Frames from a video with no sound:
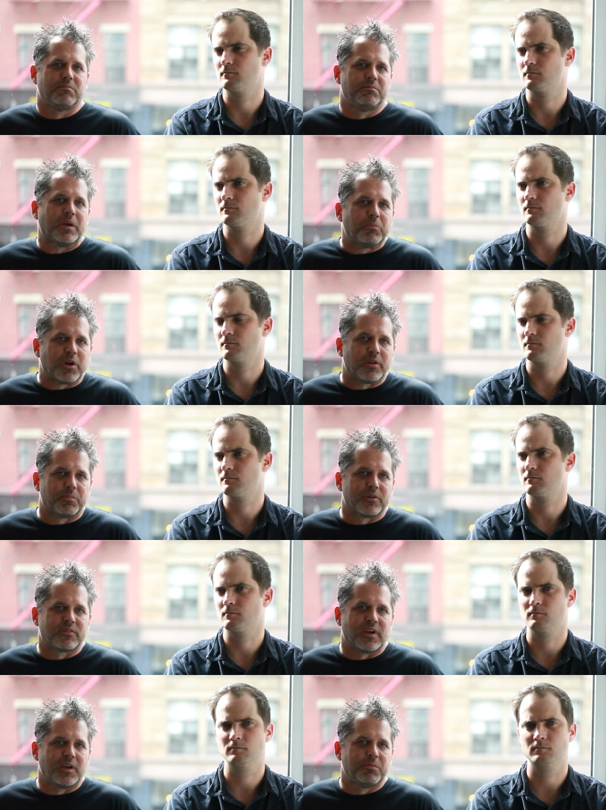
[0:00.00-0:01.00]
Speaker 1: Big Brother per
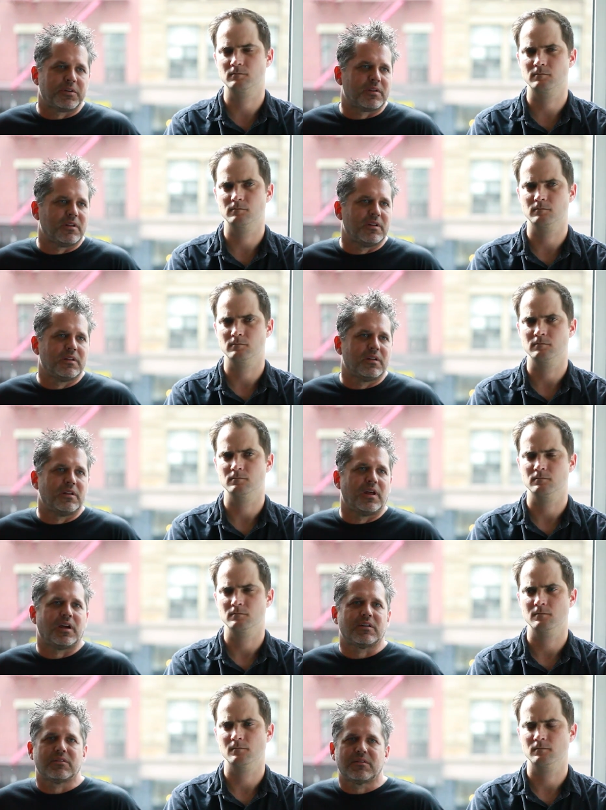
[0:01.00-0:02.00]
se, but the, the
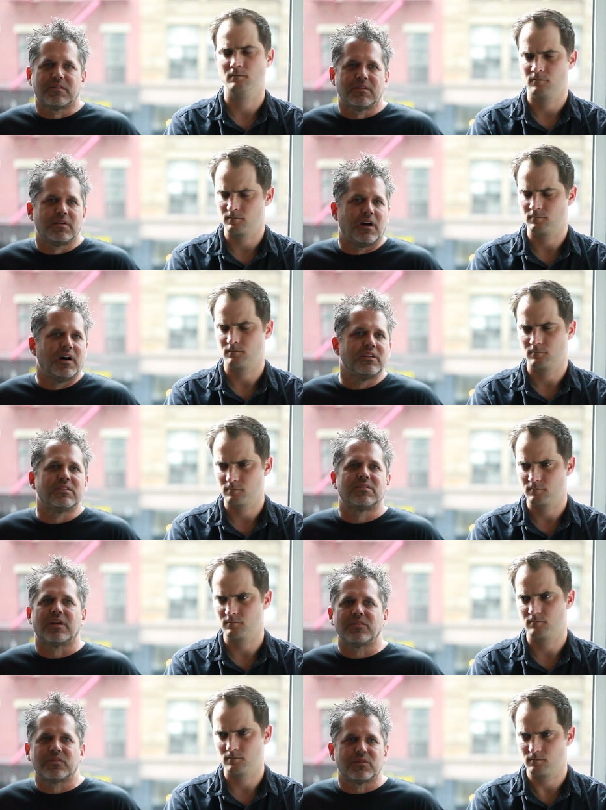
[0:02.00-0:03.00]
next
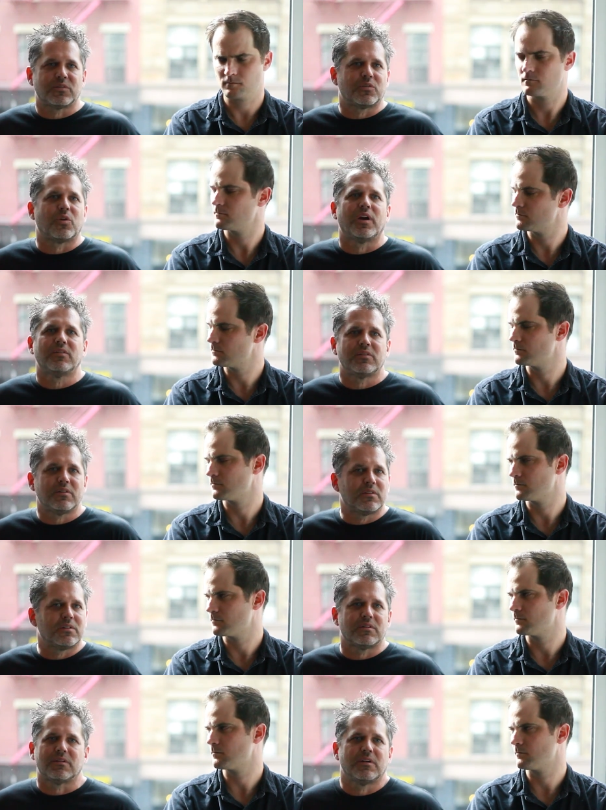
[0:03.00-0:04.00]
uncensored,
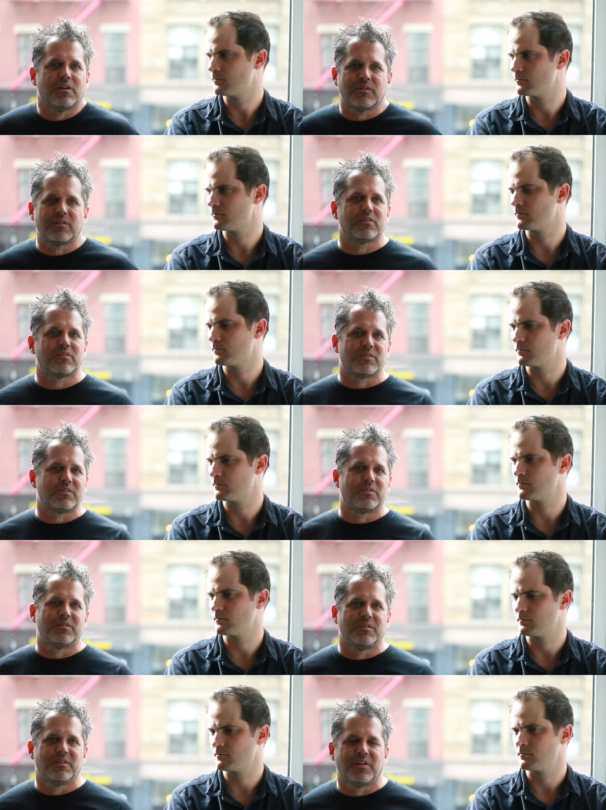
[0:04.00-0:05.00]
crazier, you know, just
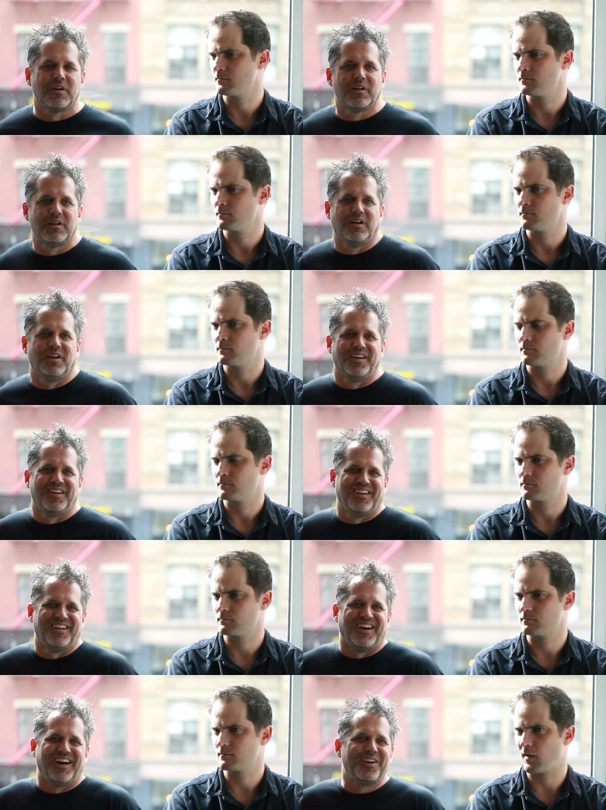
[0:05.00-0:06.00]

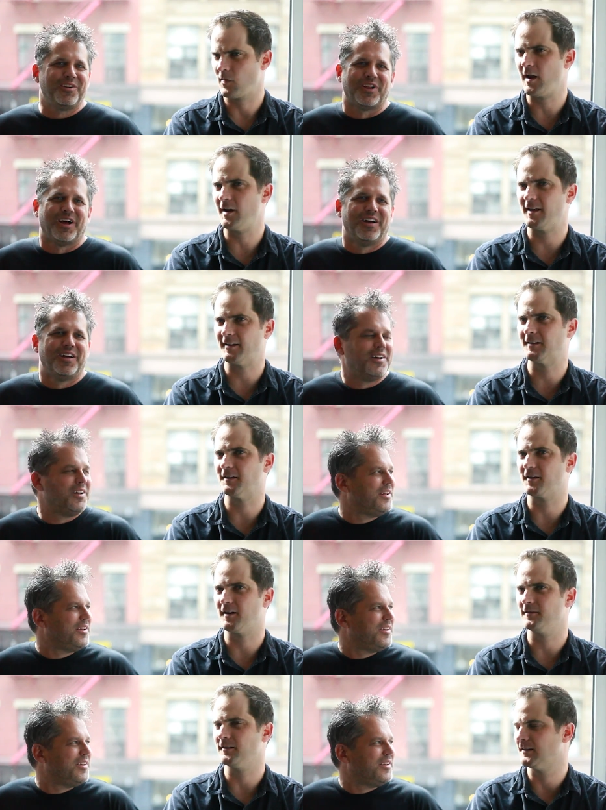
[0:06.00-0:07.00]
Speaker 2: a lot of that stuff
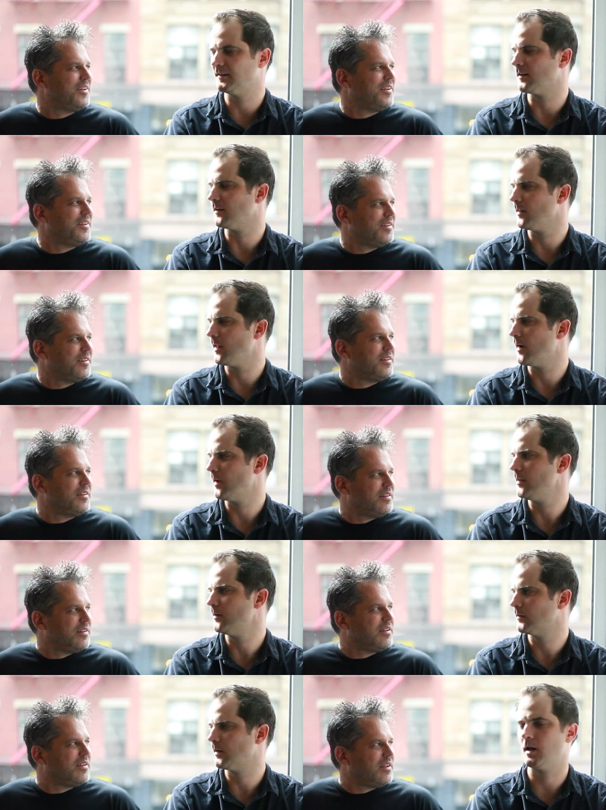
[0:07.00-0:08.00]
kind of exists online.
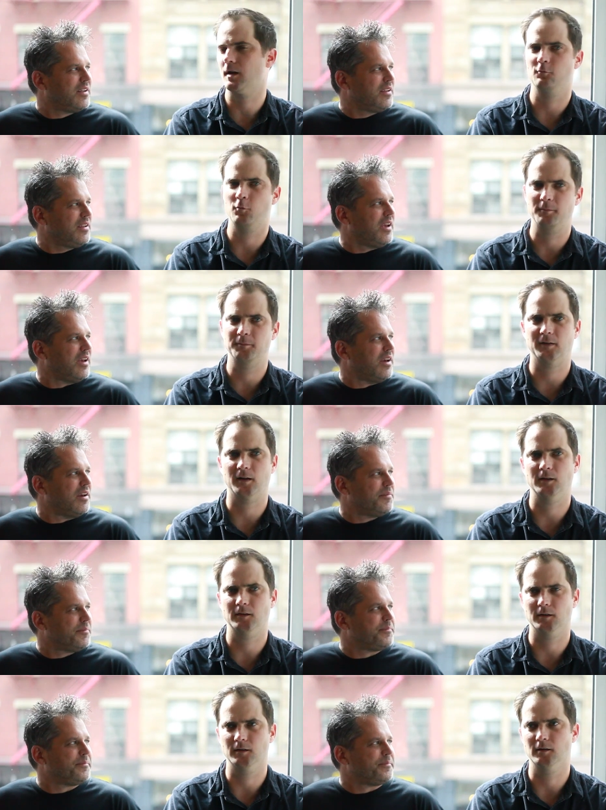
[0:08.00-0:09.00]
There's a lot of
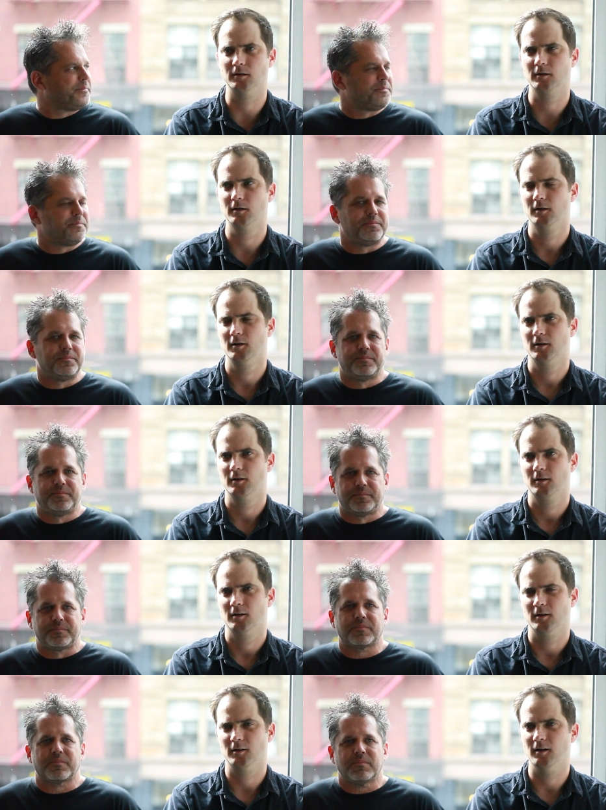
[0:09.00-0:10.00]
websites, yeah,
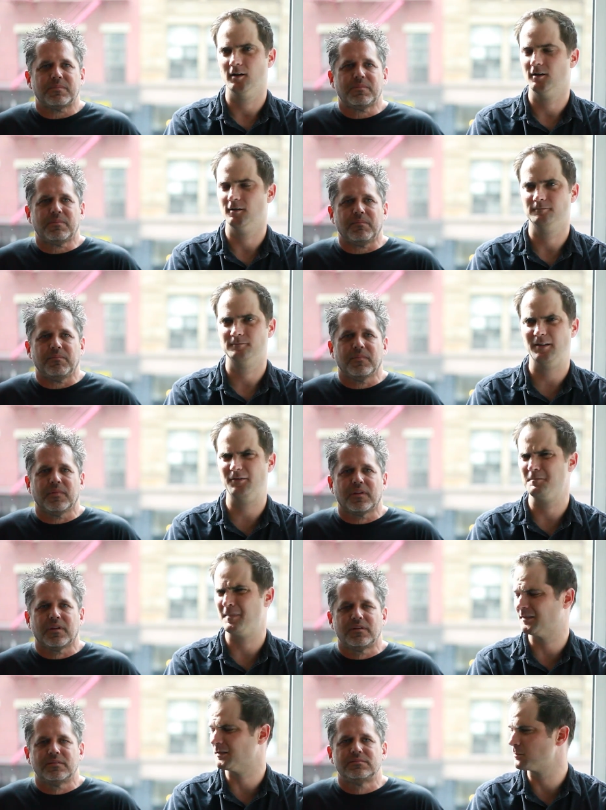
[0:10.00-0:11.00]
and um, even
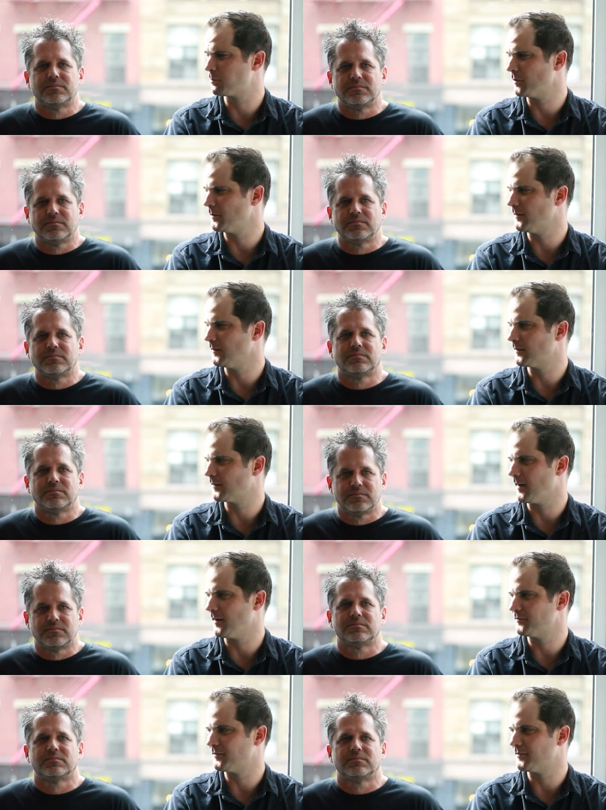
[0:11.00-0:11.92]
message boards and stuff